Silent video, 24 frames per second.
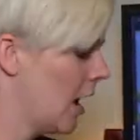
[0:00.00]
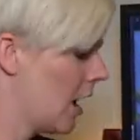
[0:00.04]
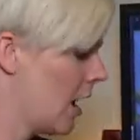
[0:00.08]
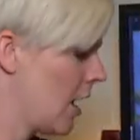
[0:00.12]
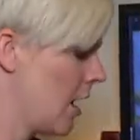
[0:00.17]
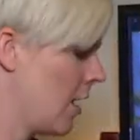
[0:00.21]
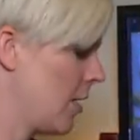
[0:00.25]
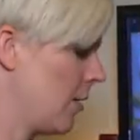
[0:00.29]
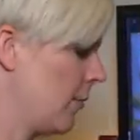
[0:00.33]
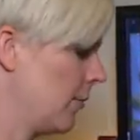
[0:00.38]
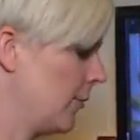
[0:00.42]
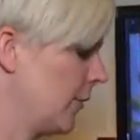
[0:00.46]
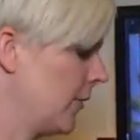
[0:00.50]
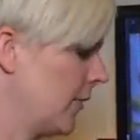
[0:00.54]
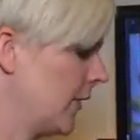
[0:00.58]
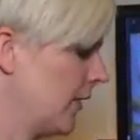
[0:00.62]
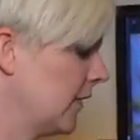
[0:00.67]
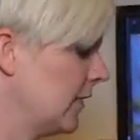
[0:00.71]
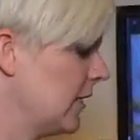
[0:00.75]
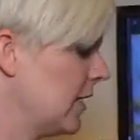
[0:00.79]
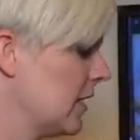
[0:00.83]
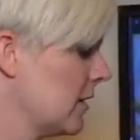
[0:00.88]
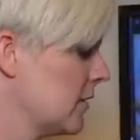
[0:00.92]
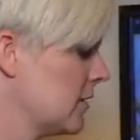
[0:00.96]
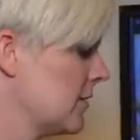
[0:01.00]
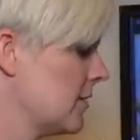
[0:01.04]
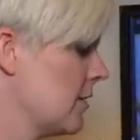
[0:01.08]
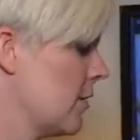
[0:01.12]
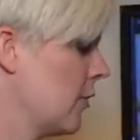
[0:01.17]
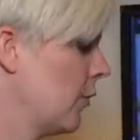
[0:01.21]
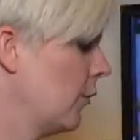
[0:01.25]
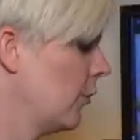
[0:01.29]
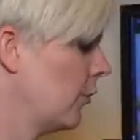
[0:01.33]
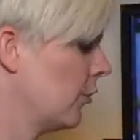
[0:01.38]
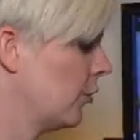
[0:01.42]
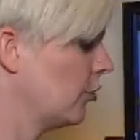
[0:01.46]
16th
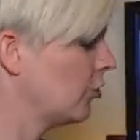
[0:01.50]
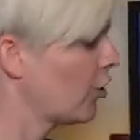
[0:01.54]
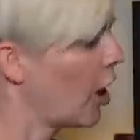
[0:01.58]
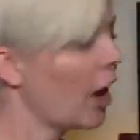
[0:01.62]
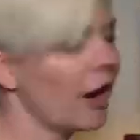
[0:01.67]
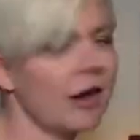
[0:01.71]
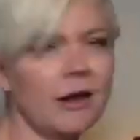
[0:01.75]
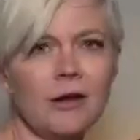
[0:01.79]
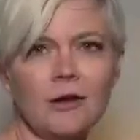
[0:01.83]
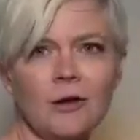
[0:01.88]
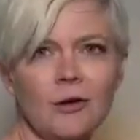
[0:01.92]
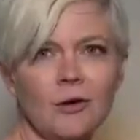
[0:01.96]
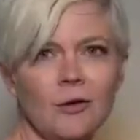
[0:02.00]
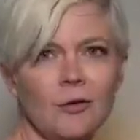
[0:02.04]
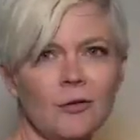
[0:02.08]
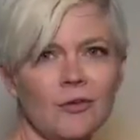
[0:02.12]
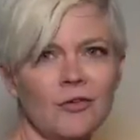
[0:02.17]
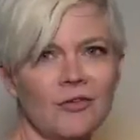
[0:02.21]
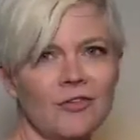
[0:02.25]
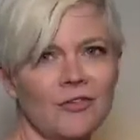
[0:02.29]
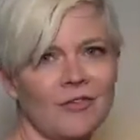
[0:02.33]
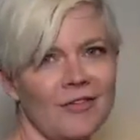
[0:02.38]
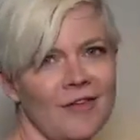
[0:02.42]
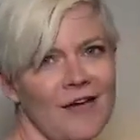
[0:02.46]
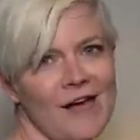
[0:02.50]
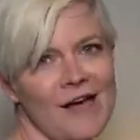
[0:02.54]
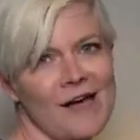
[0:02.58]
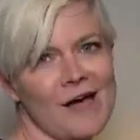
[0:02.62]
notes or dotted notes.